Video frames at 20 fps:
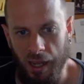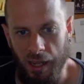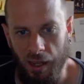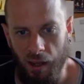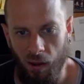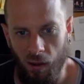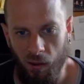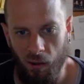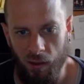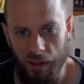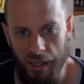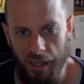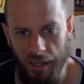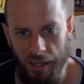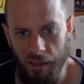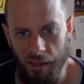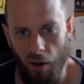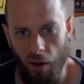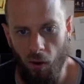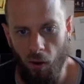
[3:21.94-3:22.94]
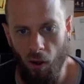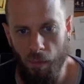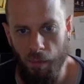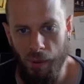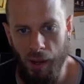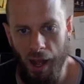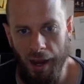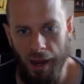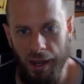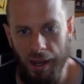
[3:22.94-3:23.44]
all that
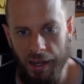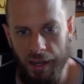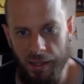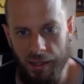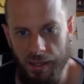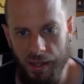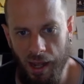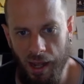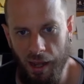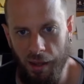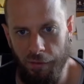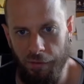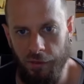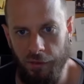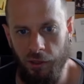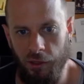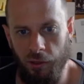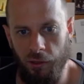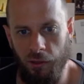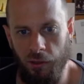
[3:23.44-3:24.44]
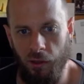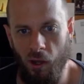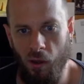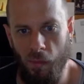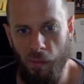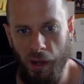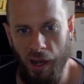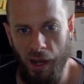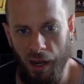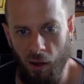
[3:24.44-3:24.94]
compiling stuff to
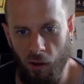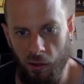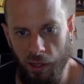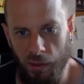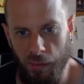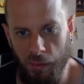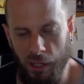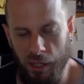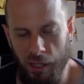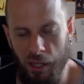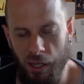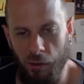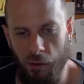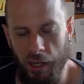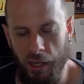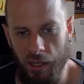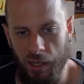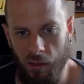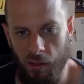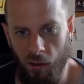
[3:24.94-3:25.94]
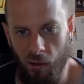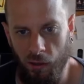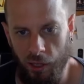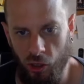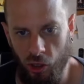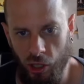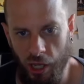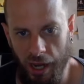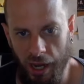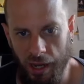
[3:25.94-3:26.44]
compile all the materials, all the
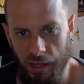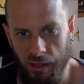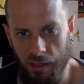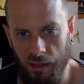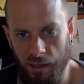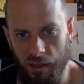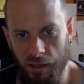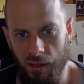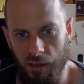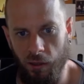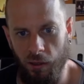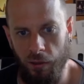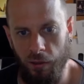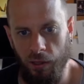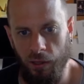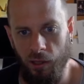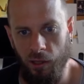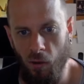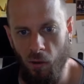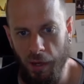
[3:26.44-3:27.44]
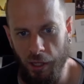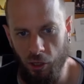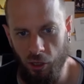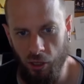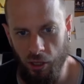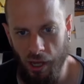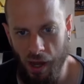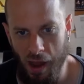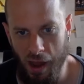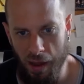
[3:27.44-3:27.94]
shaders. It took so
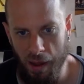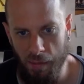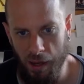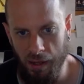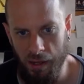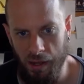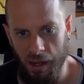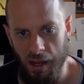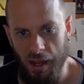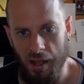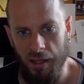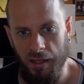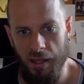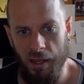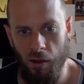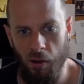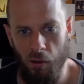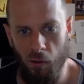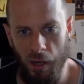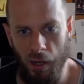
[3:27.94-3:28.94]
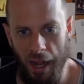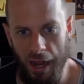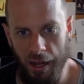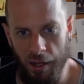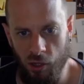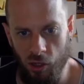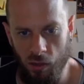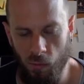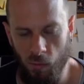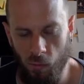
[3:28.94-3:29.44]
much time, and the whole
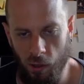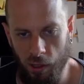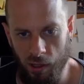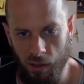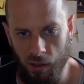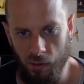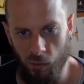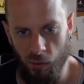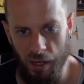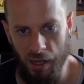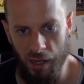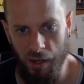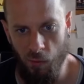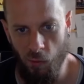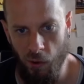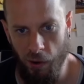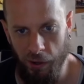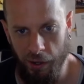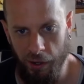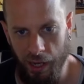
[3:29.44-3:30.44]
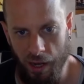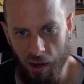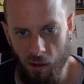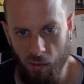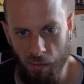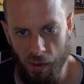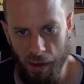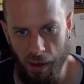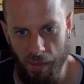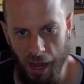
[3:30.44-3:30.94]
engine wasn't really working
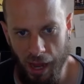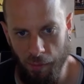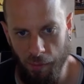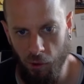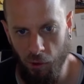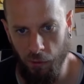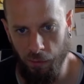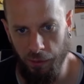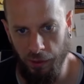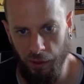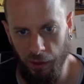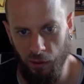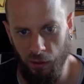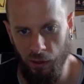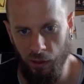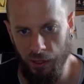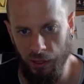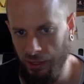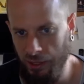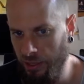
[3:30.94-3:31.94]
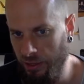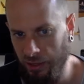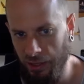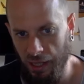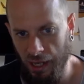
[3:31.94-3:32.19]
on my MacBook because it